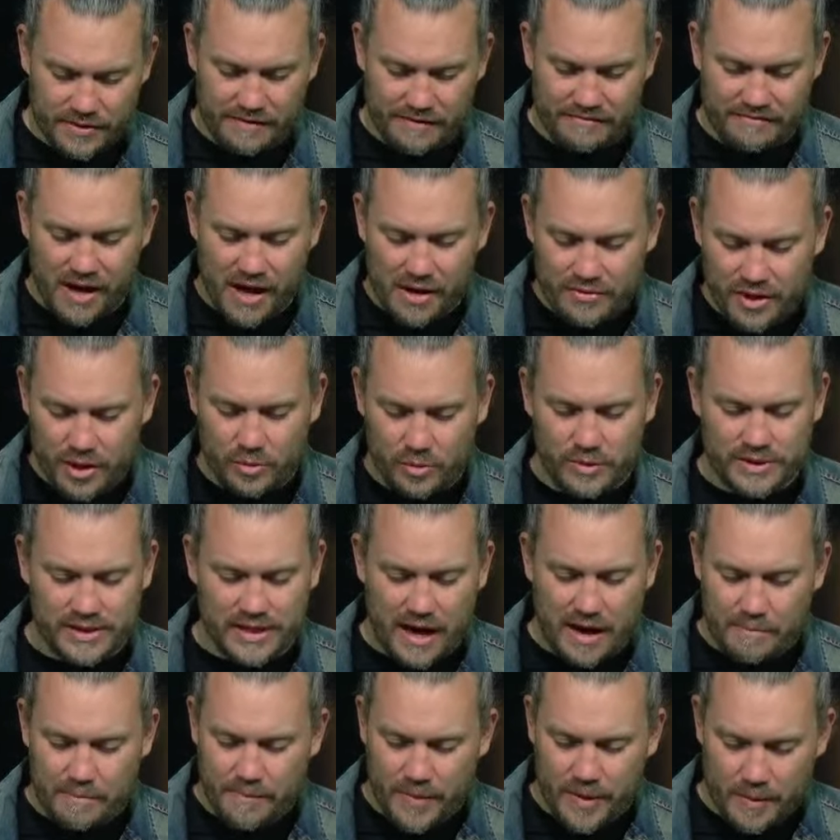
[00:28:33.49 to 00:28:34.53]
They found that it was
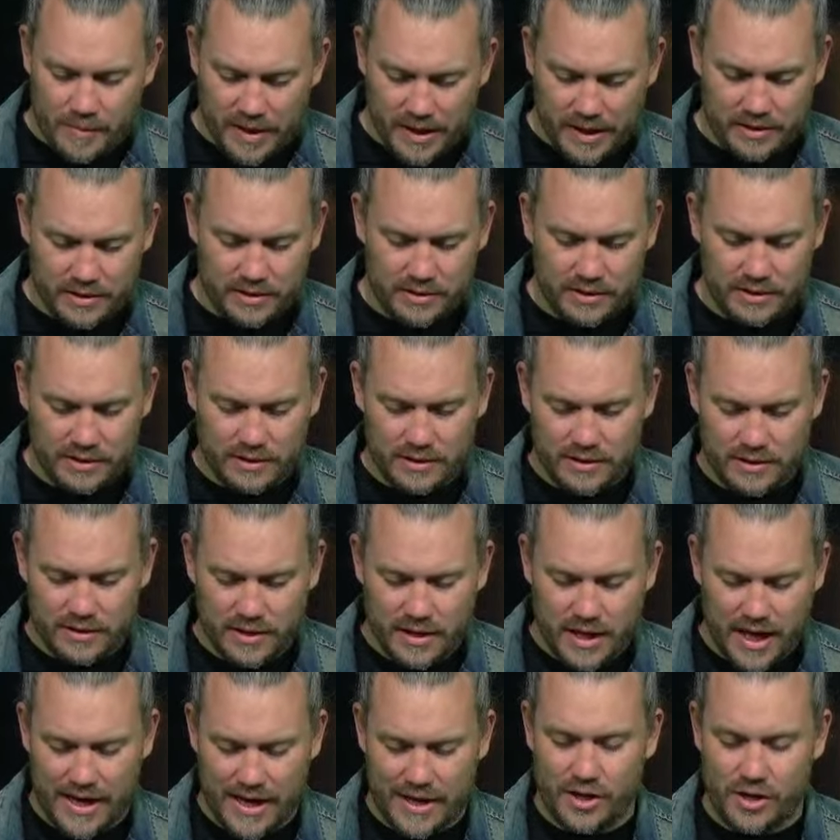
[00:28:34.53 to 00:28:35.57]
unbiblical
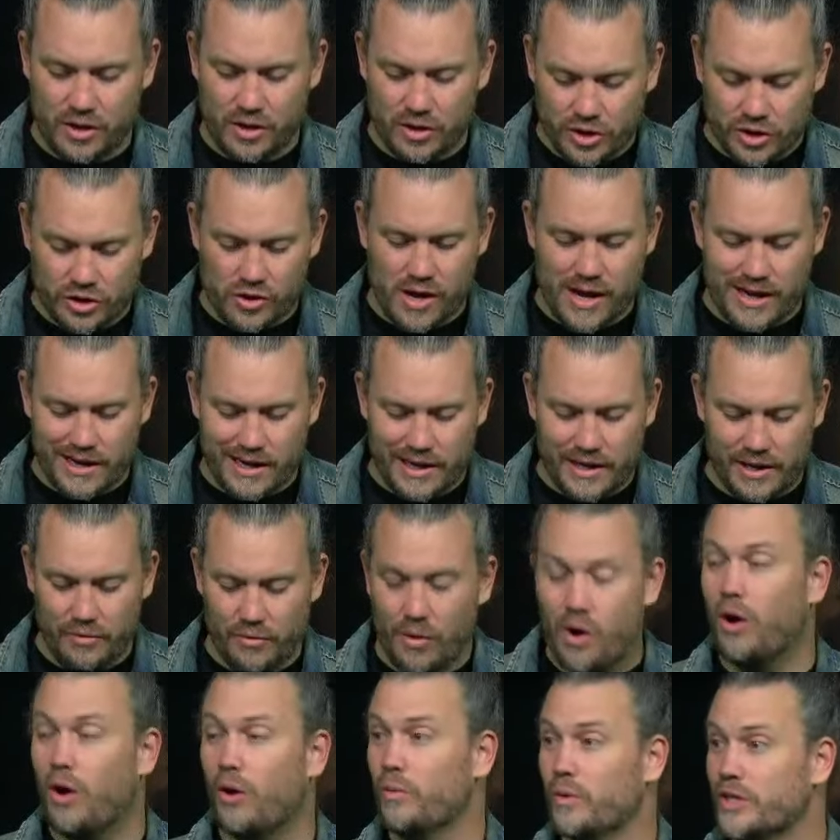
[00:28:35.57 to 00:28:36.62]
and doctrinally
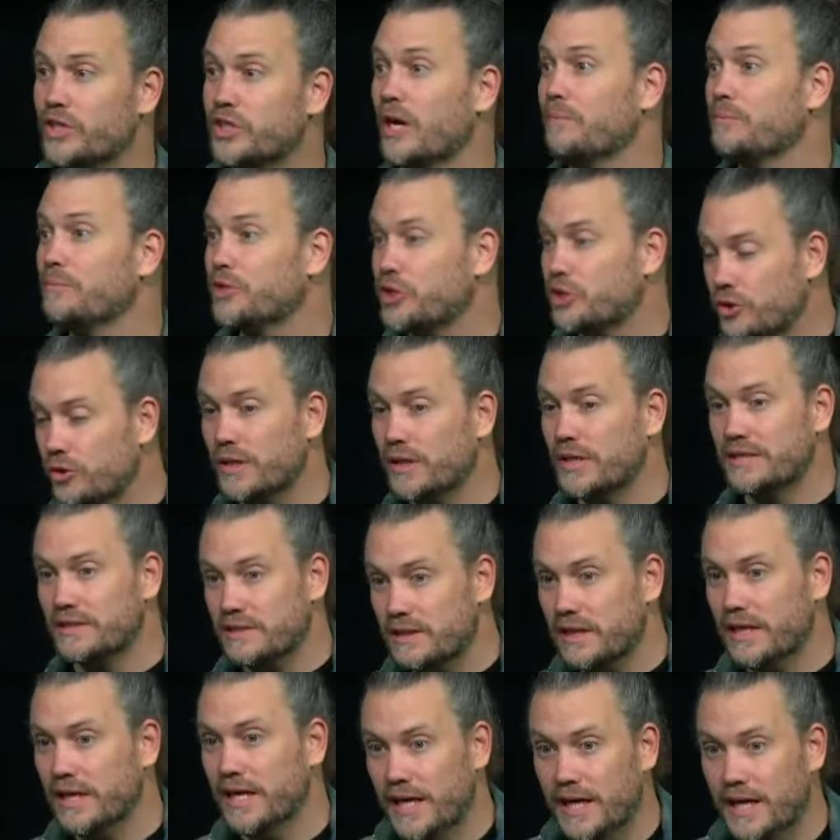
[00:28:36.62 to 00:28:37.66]
wrong, which I'm sure
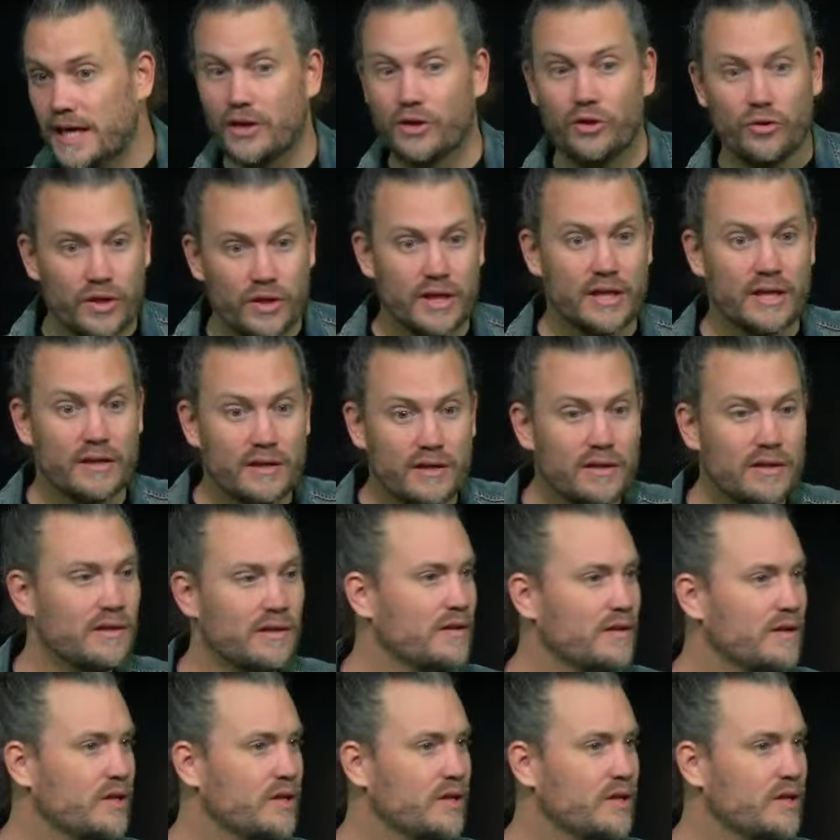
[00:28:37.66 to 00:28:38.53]
sitting here, you can